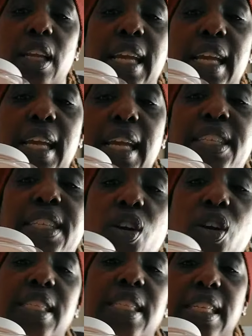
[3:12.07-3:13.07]
at your
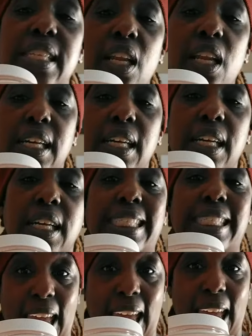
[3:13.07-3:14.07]
silica
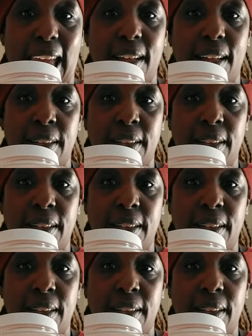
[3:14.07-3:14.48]
gel,